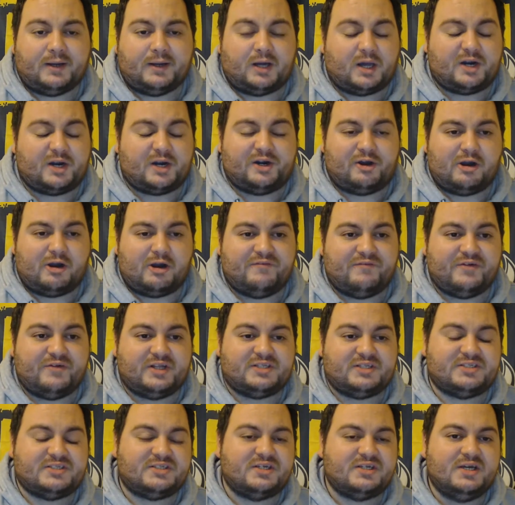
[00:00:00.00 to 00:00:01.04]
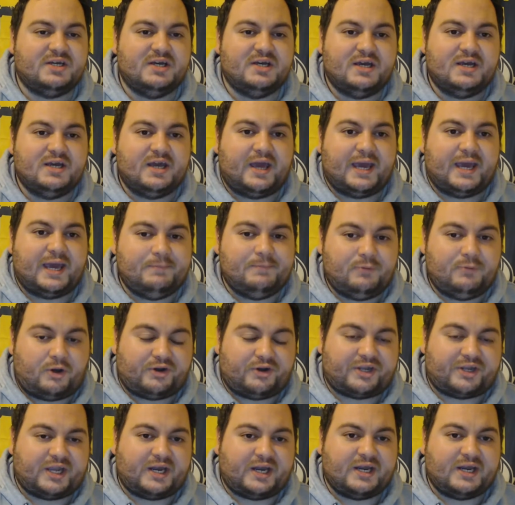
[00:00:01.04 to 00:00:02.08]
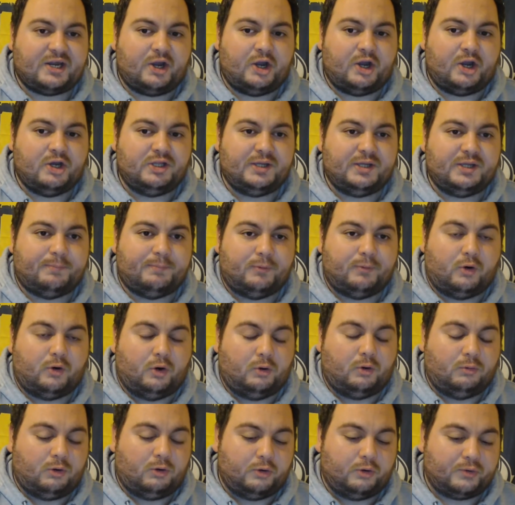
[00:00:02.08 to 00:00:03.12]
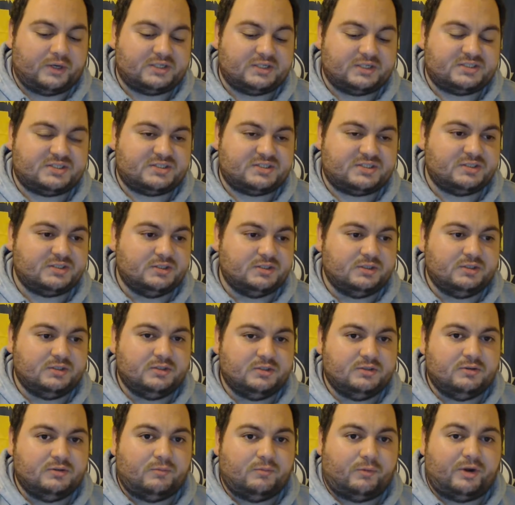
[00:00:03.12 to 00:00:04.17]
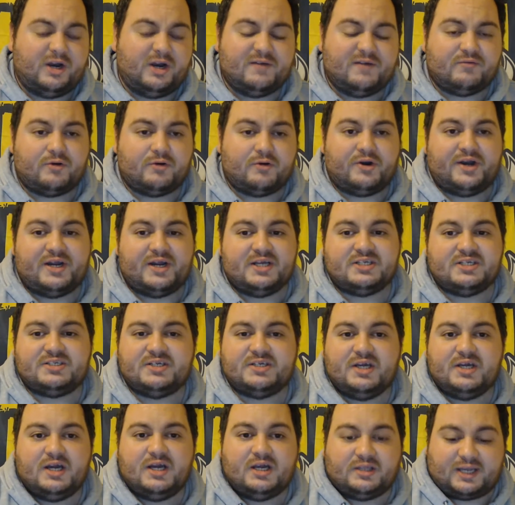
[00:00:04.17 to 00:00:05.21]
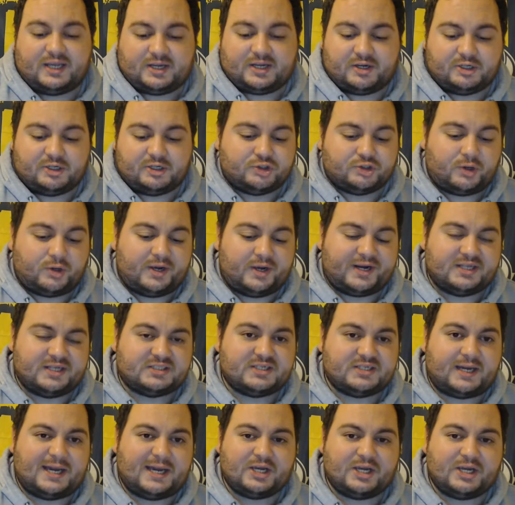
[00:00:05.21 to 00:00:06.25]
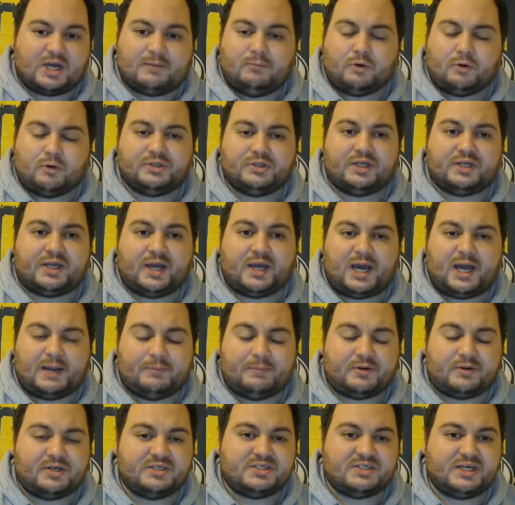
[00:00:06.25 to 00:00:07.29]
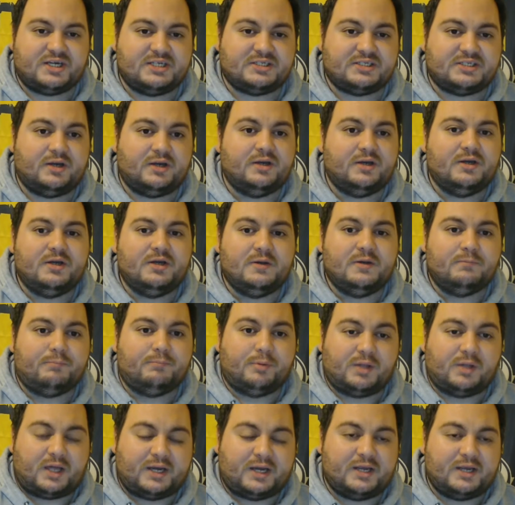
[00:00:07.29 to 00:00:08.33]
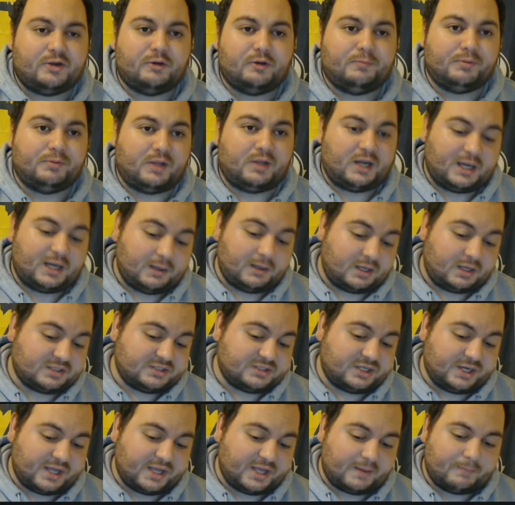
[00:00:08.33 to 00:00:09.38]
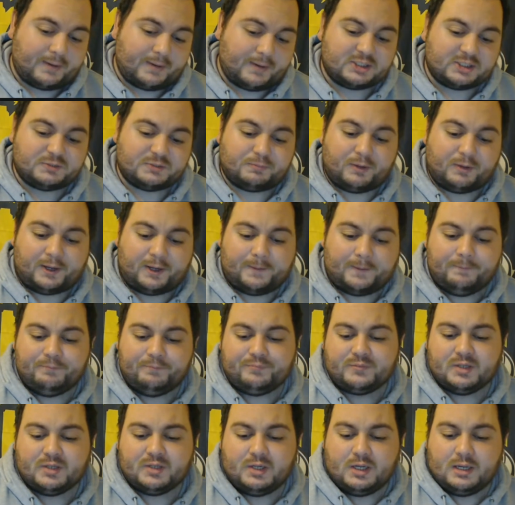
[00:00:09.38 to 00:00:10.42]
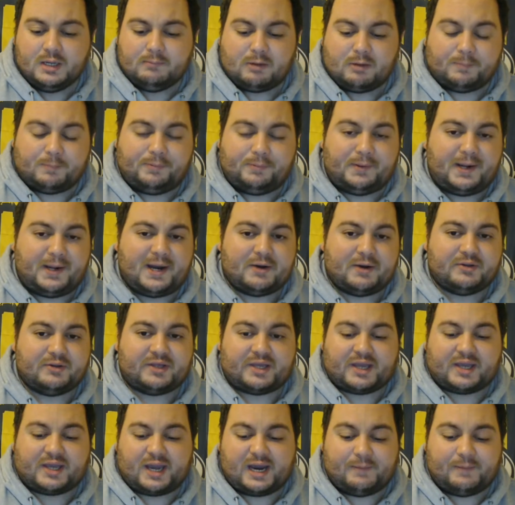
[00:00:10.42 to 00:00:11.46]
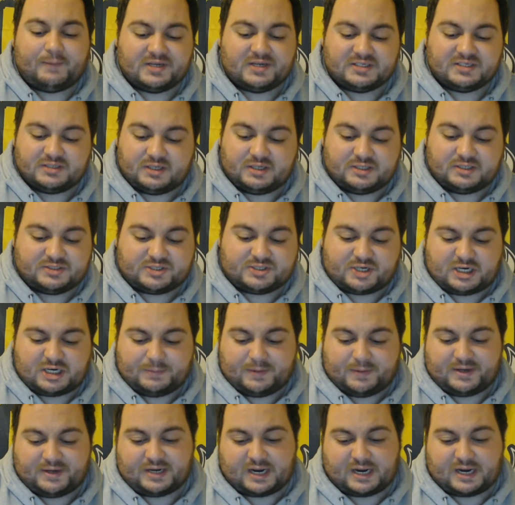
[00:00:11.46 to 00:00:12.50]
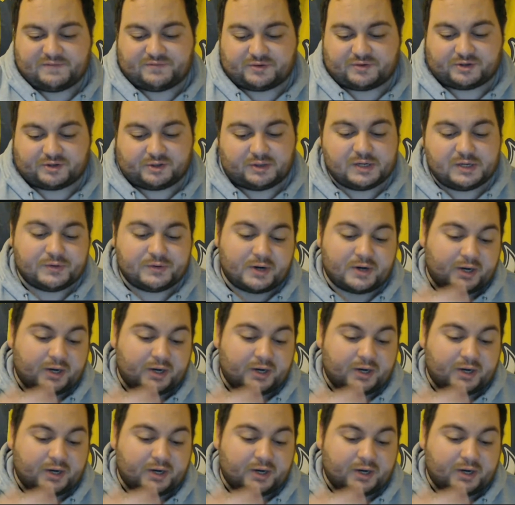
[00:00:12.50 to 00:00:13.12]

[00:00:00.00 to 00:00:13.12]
I don't know if it's him not getting early ball or it's whatever it is. They got to try and get Tago more in the game because he's a bloody good player, I'll tell you that much. But my player of the game it's got to be Nathan Cleary.